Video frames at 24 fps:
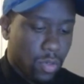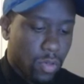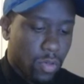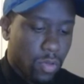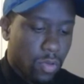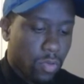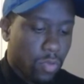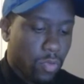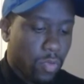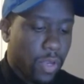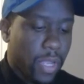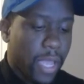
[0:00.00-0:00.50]

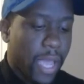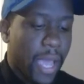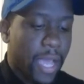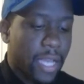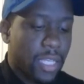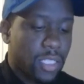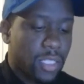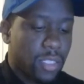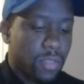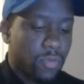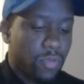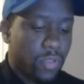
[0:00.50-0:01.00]

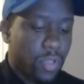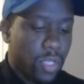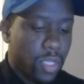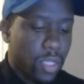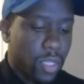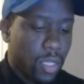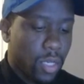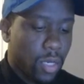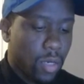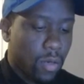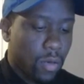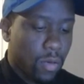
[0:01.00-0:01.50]
Reaction
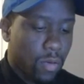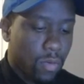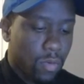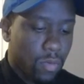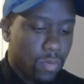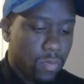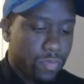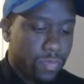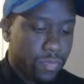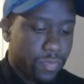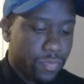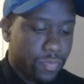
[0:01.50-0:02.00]
video
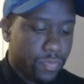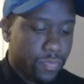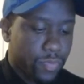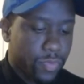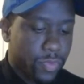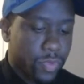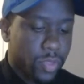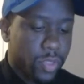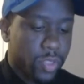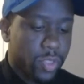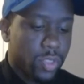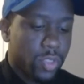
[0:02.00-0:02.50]

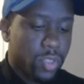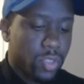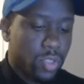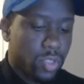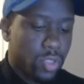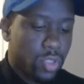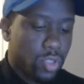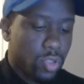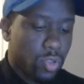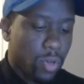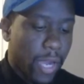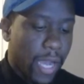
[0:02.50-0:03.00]

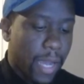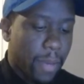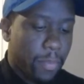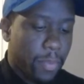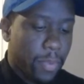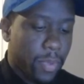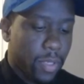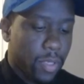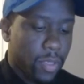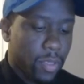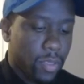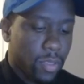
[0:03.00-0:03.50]

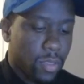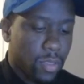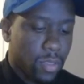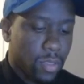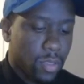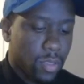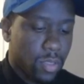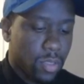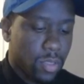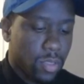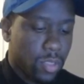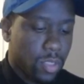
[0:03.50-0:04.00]
dropping
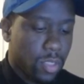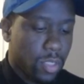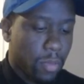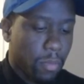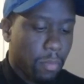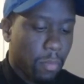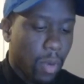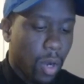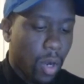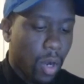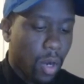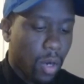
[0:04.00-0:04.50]

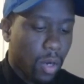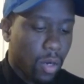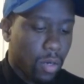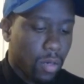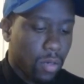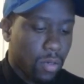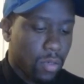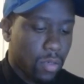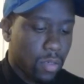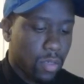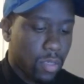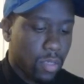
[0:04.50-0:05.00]
tomorrow.
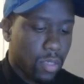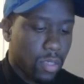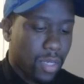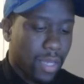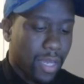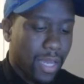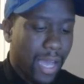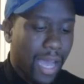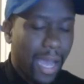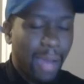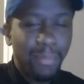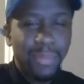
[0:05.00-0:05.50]

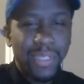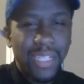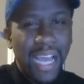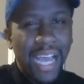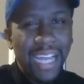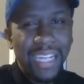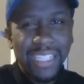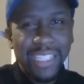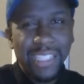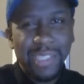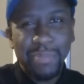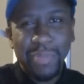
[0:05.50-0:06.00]
I
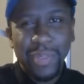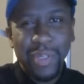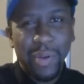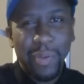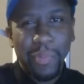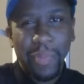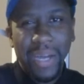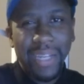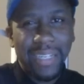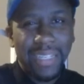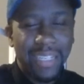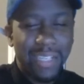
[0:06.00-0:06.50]
just be on
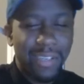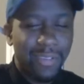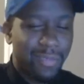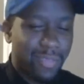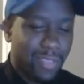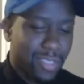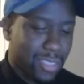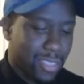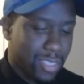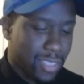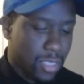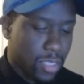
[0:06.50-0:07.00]
my different
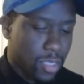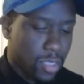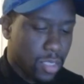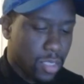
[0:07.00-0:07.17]
shit.